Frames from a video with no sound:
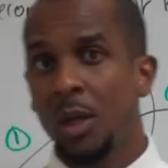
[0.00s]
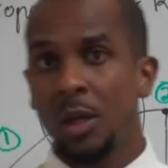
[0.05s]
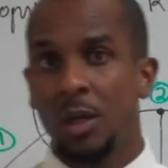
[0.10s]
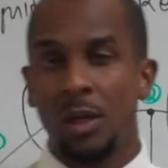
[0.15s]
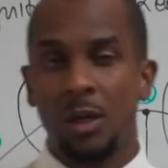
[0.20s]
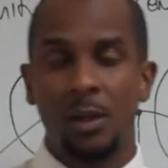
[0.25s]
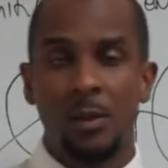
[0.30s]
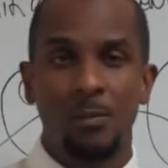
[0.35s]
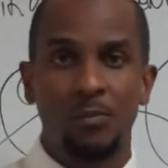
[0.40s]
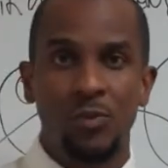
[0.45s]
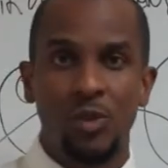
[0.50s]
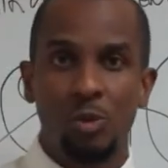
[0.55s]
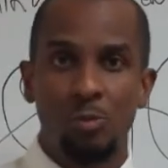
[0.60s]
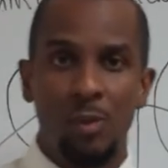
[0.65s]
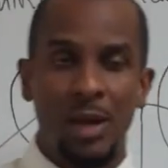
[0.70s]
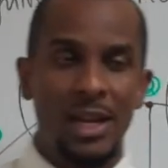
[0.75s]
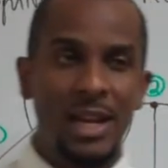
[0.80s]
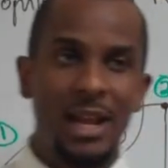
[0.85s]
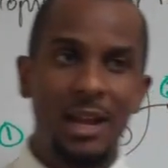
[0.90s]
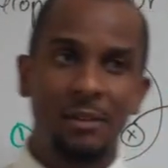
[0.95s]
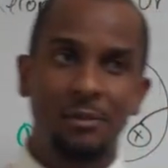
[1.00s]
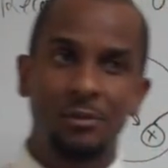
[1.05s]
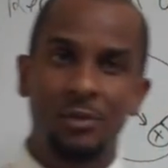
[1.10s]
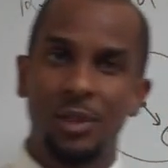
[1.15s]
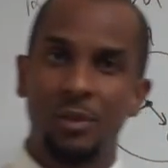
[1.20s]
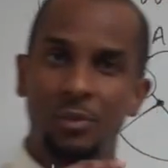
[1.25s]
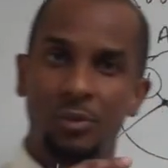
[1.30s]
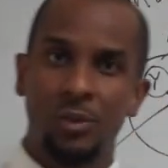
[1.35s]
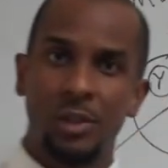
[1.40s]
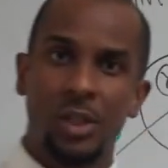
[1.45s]
Um, you might have
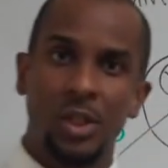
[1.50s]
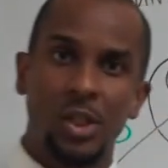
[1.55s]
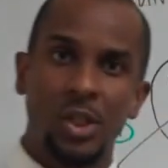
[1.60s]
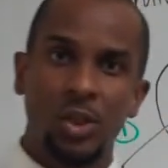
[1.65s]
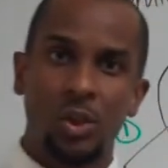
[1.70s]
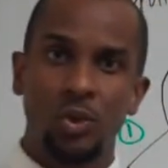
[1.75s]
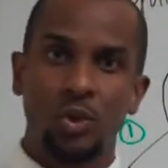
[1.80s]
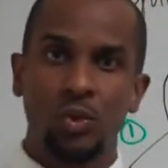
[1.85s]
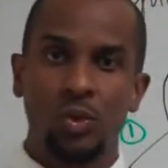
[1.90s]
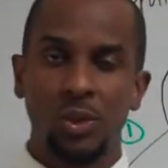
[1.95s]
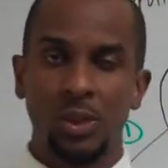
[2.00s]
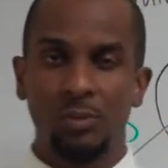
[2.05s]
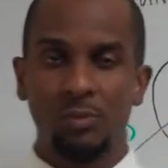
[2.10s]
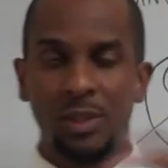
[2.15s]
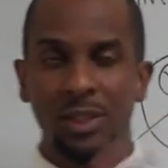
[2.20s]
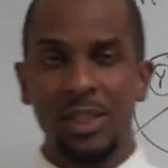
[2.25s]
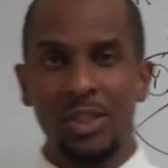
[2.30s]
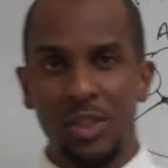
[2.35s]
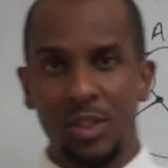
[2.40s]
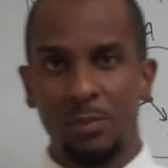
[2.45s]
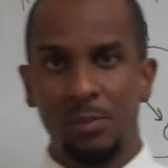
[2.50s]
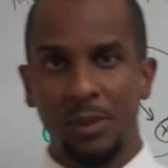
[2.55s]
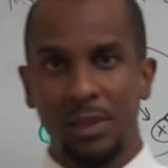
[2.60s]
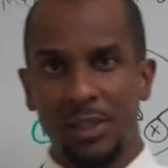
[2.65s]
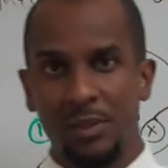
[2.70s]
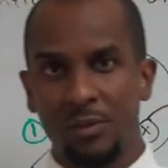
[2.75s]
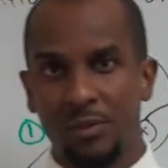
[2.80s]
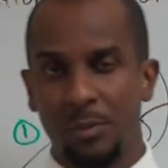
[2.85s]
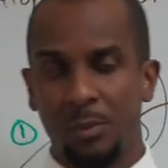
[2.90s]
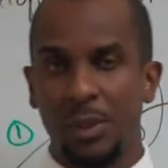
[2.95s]
different cultural and religious
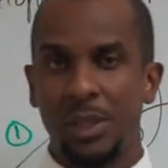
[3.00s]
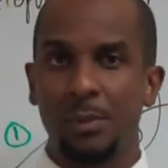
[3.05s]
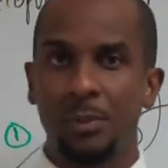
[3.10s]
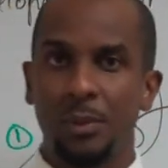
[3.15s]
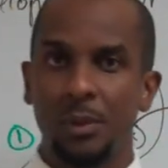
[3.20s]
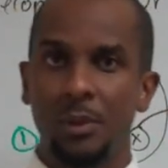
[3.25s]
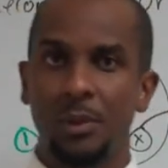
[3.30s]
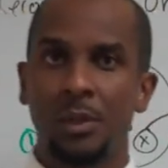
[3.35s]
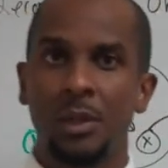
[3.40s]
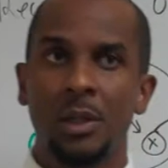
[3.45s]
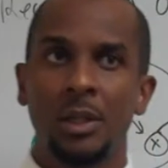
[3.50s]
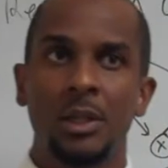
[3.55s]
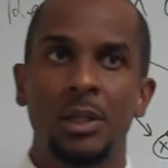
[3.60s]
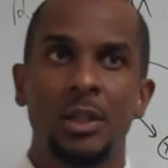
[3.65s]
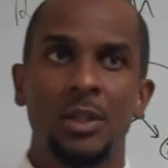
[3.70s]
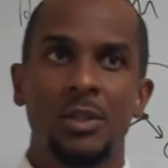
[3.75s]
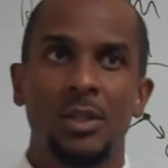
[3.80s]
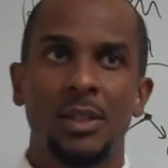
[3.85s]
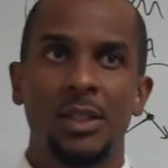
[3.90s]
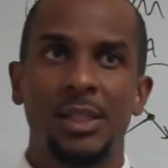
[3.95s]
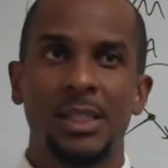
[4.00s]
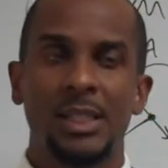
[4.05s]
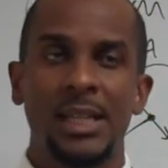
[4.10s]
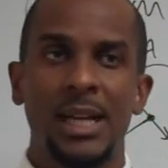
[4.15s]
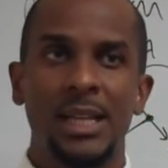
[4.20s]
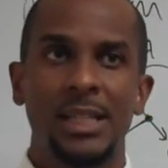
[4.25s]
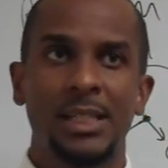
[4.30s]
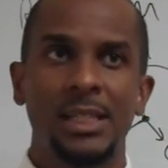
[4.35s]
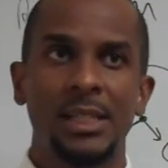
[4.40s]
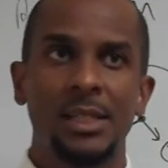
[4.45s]
beliefs from people. So that the
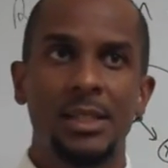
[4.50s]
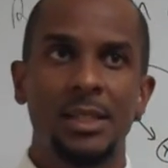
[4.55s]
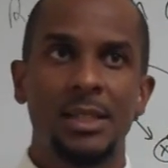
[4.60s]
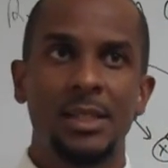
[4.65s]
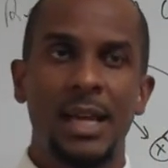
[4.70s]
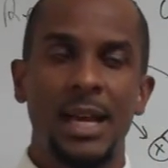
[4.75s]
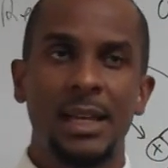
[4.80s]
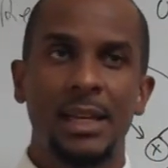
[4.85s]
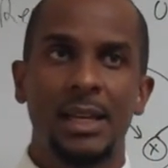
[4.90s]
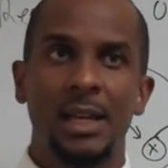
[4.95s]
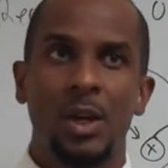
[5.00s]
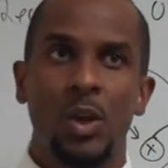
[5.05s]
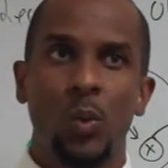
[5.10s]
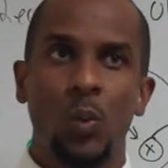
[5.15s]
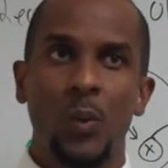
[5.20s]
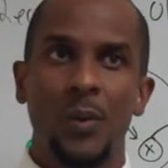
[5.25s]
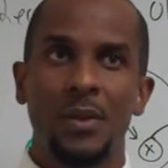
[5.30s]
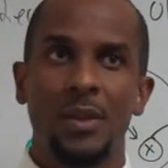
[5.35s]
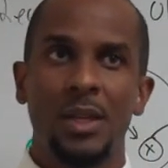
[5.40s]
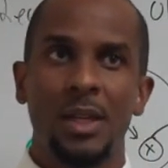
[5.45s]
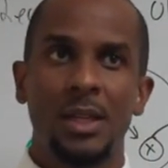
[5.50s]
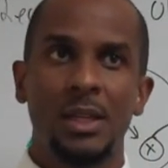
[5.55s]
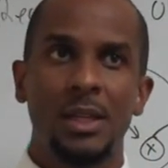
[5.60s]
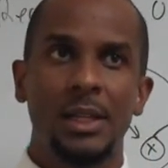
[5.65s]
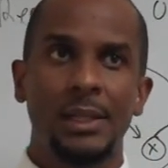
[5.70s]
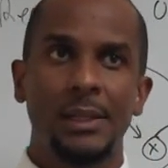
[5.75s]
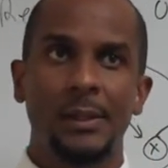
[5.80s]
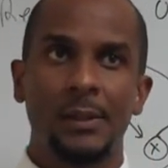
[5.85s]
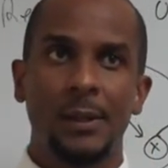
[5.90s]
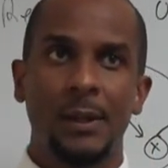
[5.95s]
idea that within
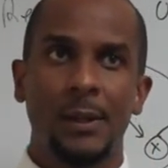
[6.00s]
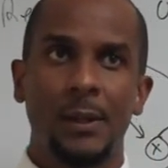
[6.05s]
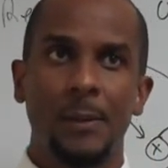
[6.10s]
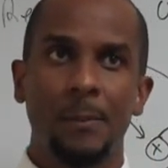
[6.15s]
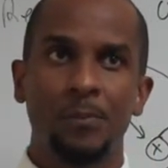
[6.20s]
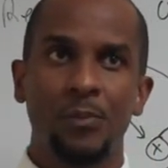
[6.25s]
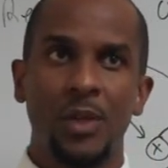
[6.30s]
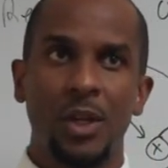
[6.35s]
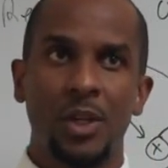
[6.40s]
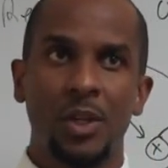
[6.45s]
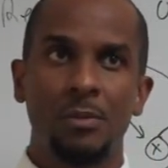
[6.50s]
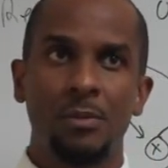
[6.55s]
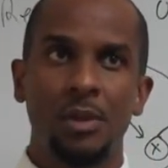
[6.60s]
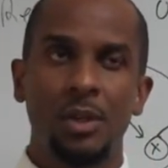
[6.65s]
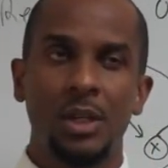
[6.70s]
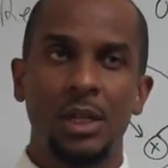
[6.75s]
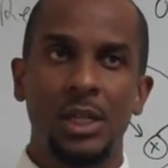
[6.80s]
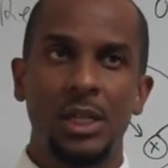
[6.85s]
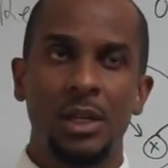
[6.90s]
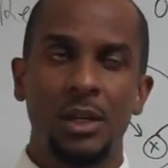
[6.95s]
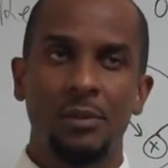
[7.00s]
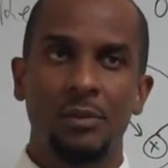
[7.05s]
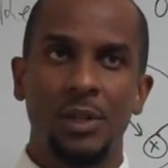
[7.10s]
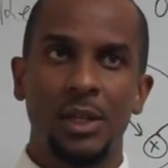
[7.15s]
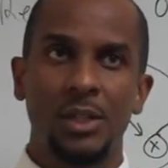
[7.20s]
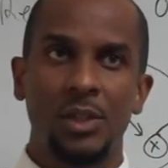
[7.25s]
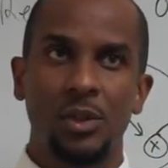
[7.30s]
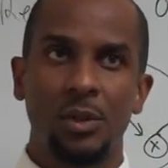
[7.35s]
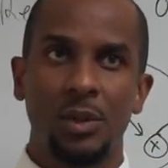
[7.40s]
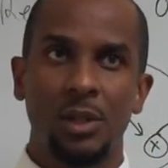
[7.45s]
um, a community of
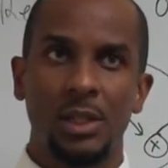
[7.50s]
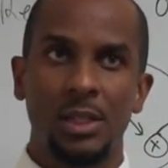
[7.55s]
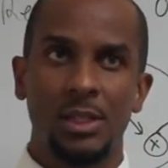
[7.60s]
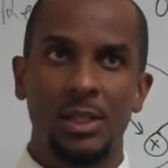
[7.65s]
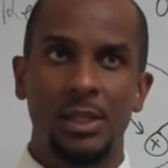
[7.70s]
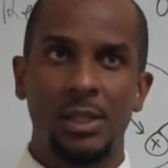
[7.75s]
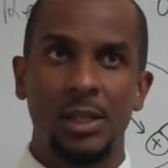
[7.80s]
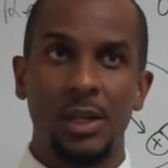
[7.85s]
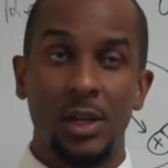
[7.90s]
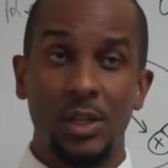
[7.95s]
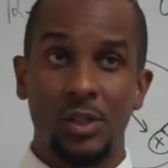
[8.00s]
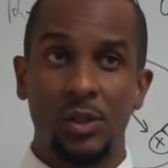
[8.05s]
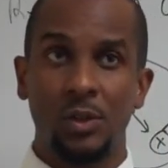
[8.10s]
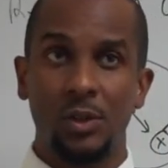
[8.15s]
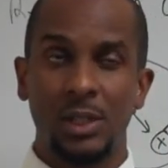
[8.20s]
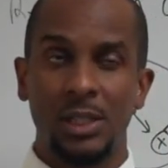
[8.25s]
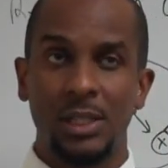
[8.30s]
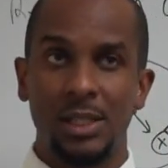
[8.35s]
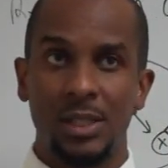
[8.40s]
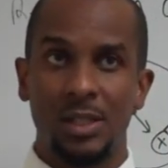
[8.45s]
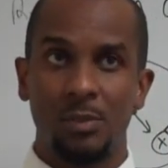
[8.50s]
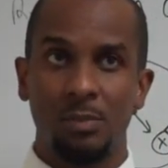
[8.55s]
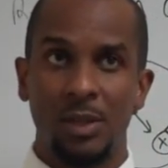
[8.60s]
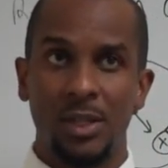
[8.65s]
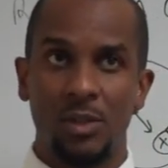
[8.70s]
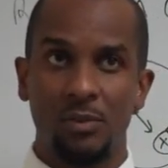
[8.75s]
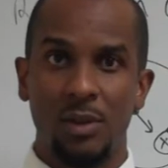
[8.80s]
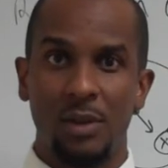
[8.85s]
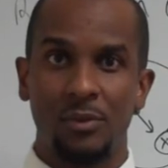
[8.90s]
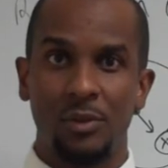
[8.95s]
internally, internally
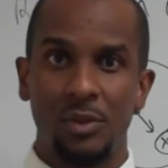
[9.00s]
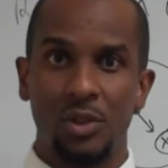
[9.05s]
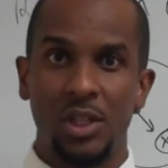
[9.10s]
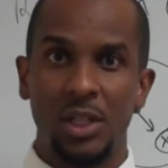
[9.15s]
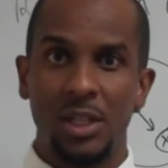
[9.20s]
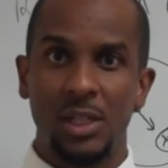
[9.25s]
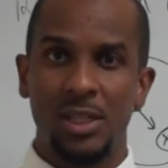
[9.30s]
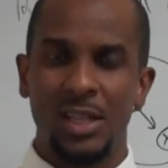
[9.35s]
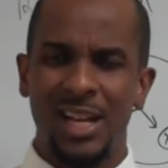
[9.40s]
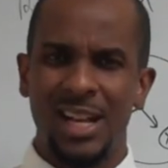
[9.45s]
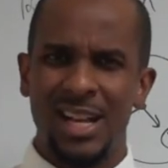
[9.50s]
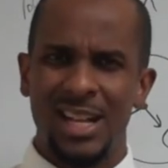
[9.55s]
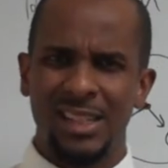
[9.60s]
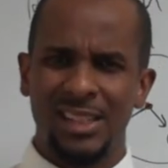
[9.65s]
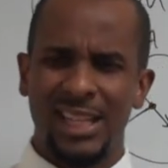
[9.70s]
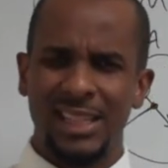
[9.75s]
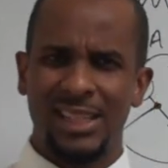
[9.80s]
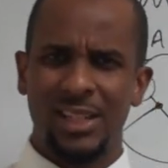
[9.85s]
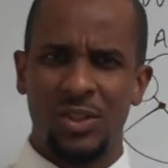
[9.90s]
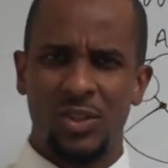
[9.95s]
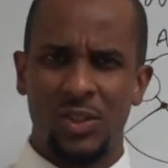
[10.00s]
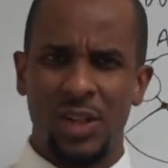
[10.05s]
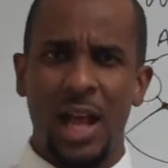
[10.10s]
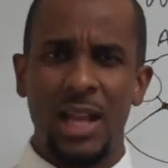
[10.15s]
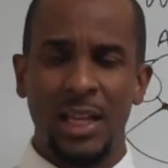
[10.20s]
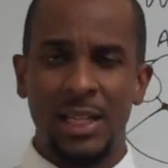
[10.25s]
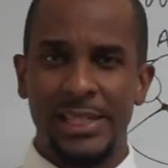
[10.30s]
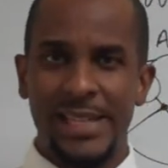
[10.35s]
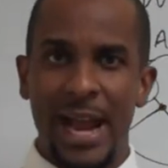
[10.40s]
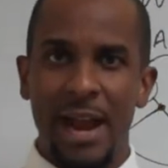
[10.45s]
displaced refugees that their
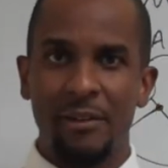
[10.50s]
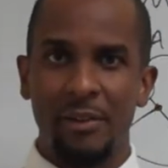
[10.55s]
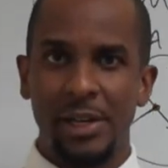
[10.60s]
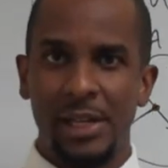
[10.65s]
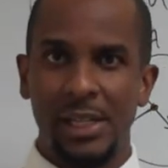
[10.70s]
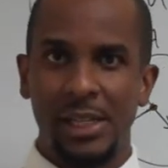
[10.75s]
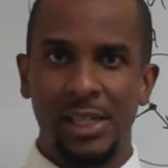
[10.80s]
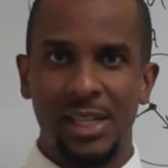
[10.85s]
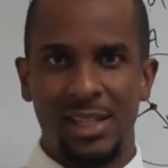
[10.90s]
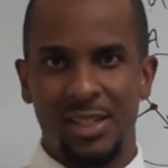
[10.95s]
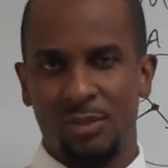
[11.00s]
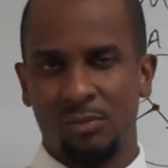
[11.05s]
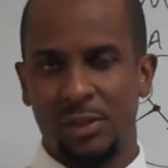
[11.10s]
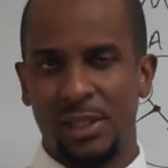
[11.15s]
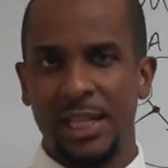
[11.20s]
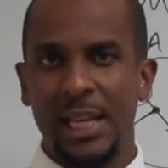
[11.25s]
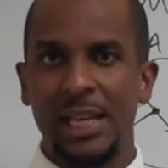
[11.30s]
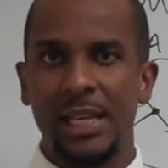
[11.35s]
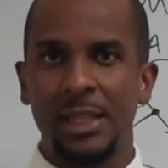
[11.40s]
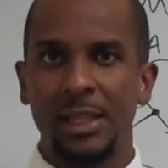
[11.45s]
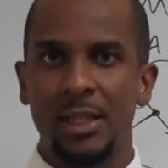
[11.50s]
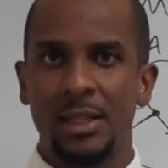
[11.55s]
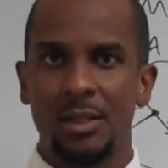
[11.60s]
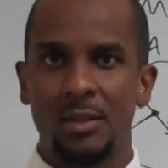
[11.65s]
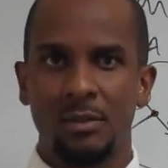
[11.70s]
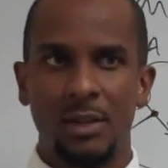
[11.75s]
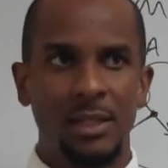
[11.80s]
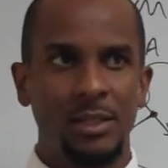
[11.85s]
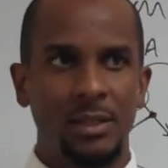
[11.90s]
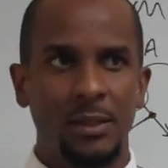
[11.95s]
solidarity is ridiculous, right?